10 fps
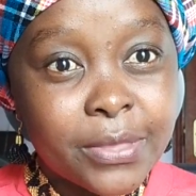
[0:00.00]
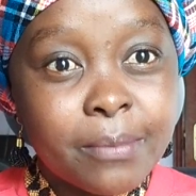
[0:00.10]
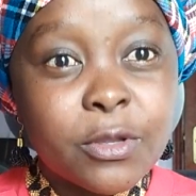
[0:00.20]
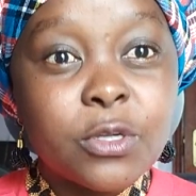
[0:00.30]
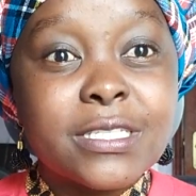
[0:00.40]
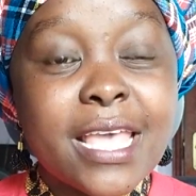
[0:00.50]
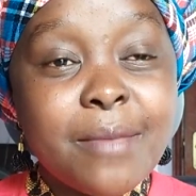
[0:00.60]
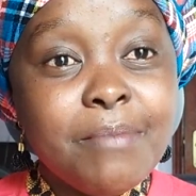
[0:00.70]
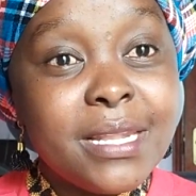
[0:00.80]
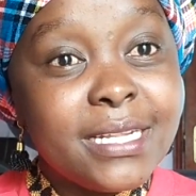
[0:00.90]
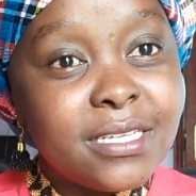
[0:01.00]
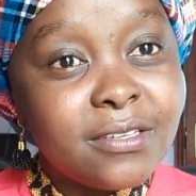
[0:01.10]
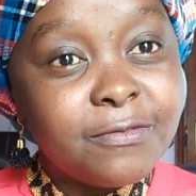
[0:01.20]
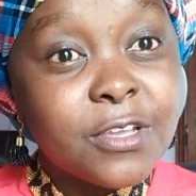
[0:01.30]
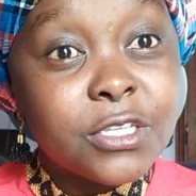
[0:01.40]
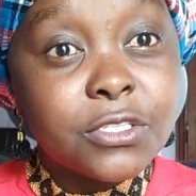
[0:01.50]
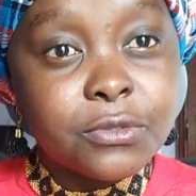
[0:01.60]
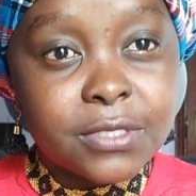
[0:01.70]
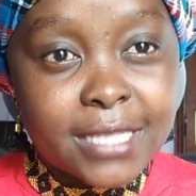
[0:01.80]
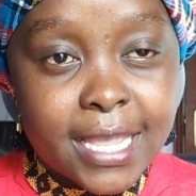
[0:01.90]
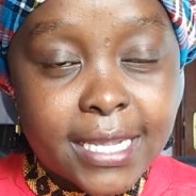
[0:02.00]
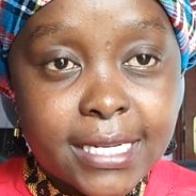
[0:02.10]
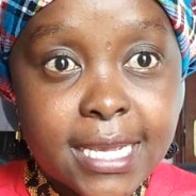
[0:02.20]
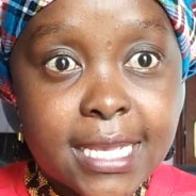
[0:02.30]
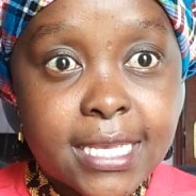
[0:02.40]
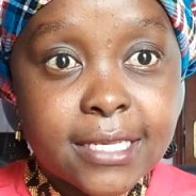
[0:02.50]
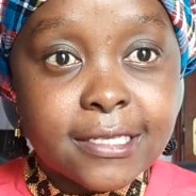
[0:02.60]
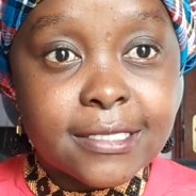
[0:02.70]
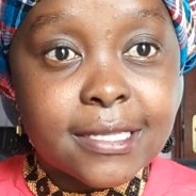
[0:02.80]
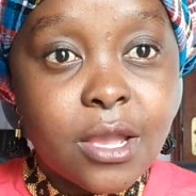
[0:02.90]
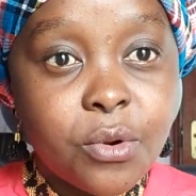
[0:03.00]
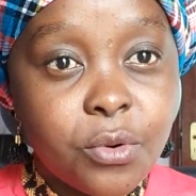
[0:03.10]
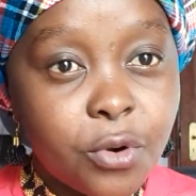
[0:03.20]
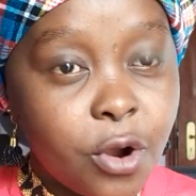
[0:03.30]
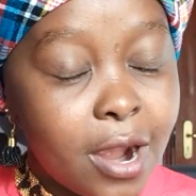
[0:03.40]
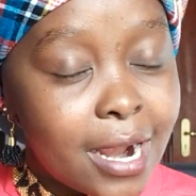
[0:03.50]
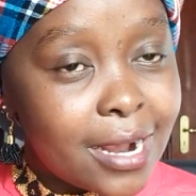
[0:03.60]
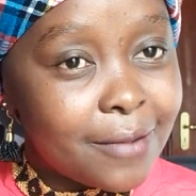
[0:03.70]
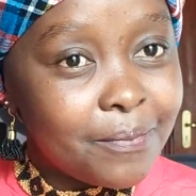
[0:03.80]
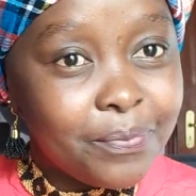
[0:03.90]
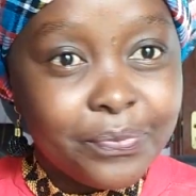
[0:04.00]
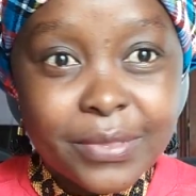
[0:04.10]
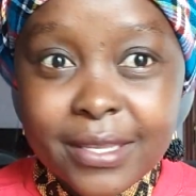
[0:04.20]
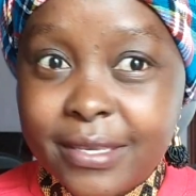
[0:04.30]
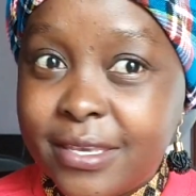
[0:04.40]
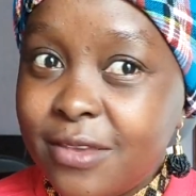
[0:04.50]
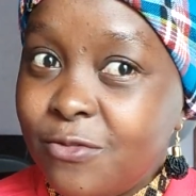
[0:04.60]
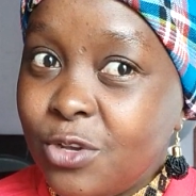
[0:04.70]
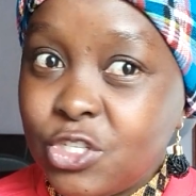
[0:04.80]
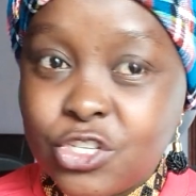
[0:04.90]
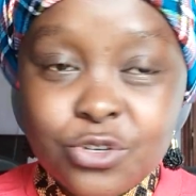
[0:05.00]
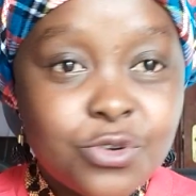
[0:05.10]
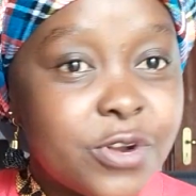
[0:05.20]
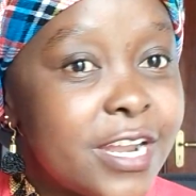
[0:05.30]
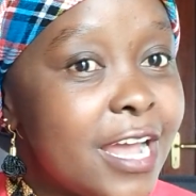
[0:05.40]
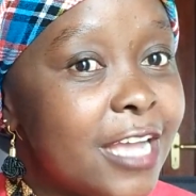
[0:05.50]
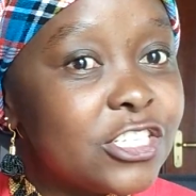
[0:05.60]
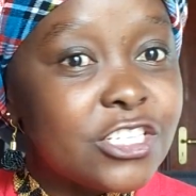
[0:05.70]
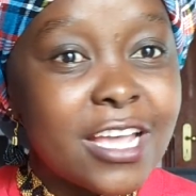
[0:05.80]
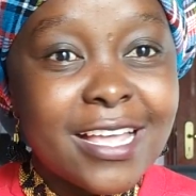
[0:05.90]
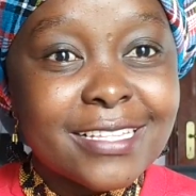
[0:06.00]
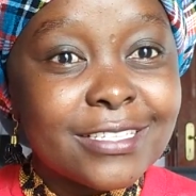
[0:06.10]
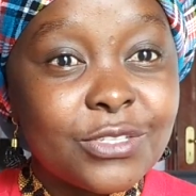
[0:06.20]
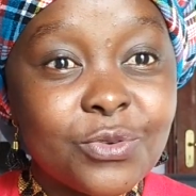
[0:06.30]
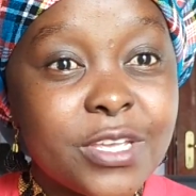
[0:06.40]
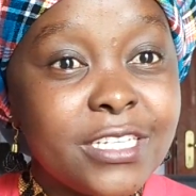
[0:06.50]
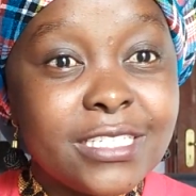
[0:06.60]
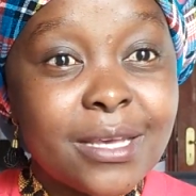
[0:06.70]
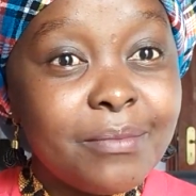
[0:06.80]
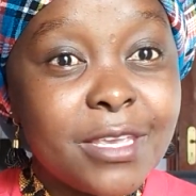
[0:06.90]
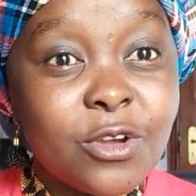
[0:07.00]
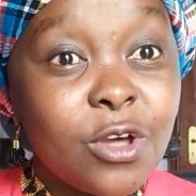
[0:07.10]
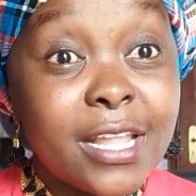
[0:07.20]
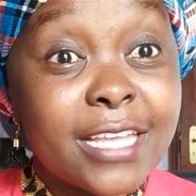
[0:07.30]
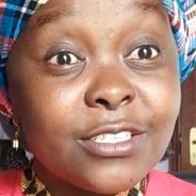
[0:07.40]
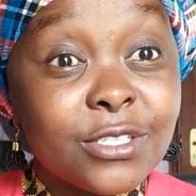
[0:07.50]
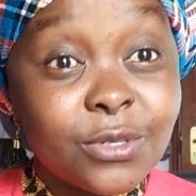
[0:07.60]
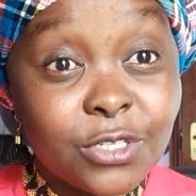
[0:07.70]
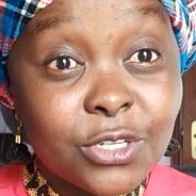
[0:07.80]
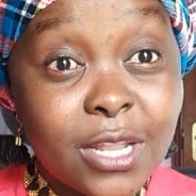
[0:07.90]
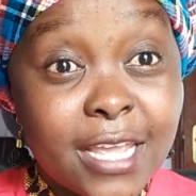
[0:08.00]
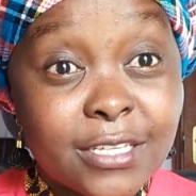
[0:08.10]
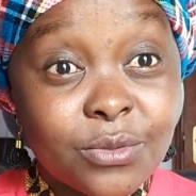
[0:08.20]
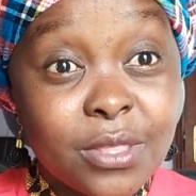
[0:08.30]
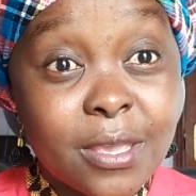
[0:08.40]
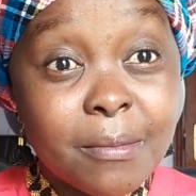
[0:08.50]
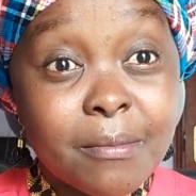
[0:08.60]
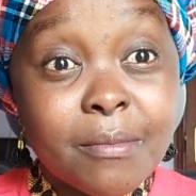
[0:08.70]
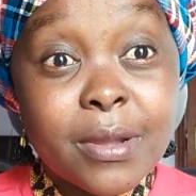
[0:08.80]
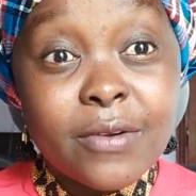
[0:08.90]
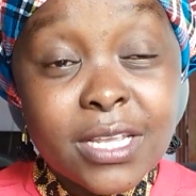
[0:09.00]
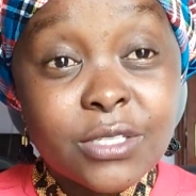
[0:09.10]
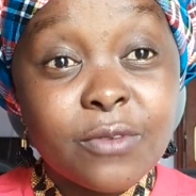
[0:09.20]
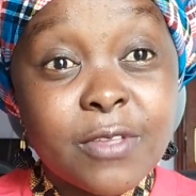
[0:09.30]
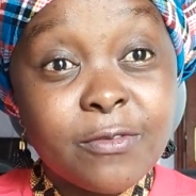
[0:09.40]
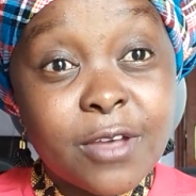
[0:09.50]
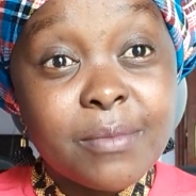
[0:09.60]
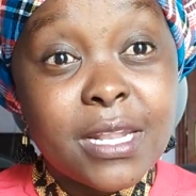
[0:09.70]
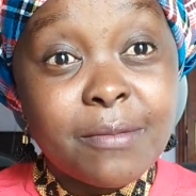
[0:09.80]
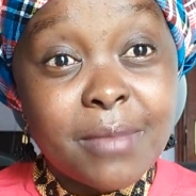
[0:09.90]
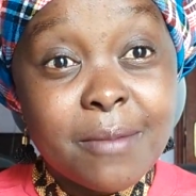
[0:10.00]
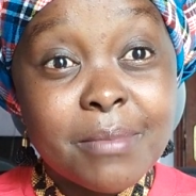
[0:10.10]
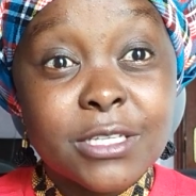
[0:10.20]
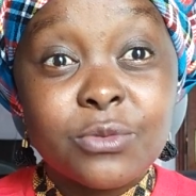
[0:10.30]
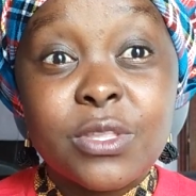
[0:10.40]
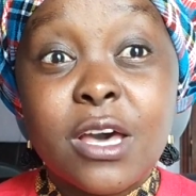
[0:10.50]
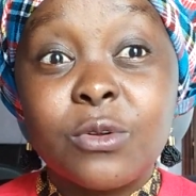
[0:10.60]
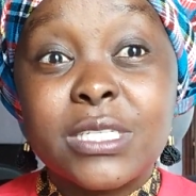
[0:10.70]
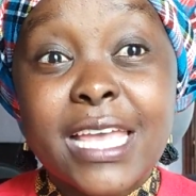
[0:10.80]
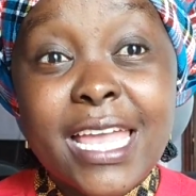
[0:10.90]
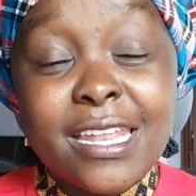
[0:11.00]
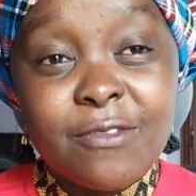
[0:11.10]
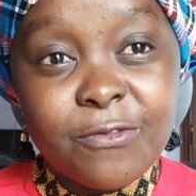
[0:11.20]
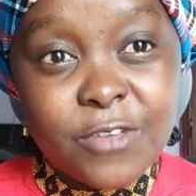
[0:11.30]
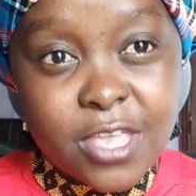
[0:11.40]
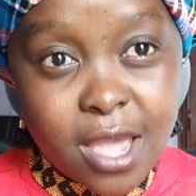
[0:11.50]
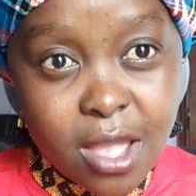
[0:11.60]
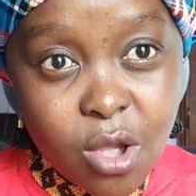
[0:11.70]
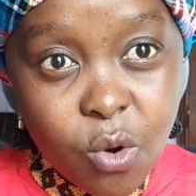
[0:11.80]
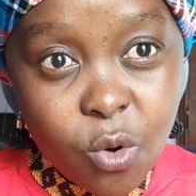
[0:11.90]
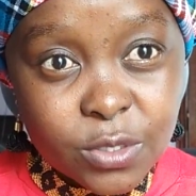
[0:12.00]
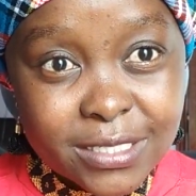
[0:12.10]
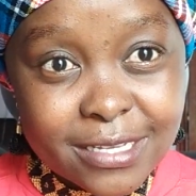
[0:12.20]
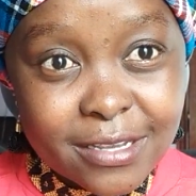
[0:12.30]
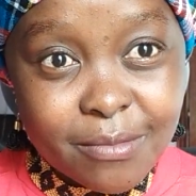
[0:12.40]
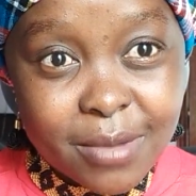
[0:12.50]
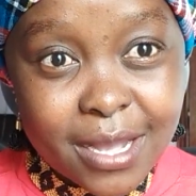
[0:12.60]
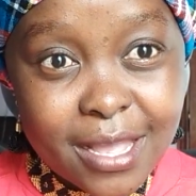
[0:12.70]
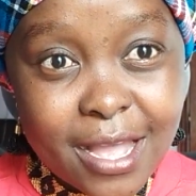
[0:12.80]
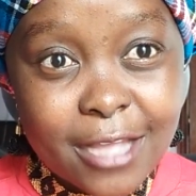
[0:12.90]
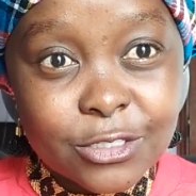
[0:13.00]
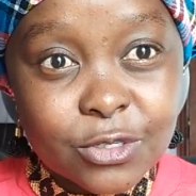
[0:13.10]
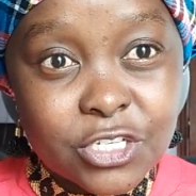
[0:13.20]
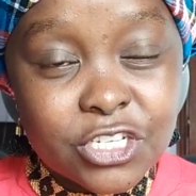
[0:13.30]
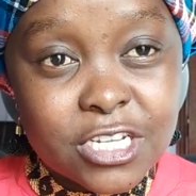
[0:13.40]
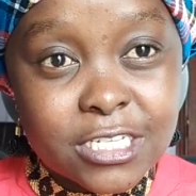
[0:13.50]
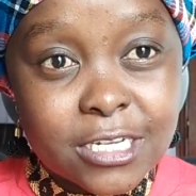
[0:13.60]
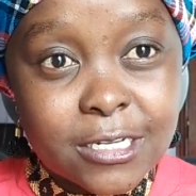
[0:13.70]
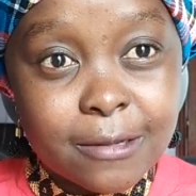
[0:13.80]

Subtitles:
because they believe suicide is wrong. Give your children a chance to intermingle and socialize with the rest of the family members without any fear or stigma associated.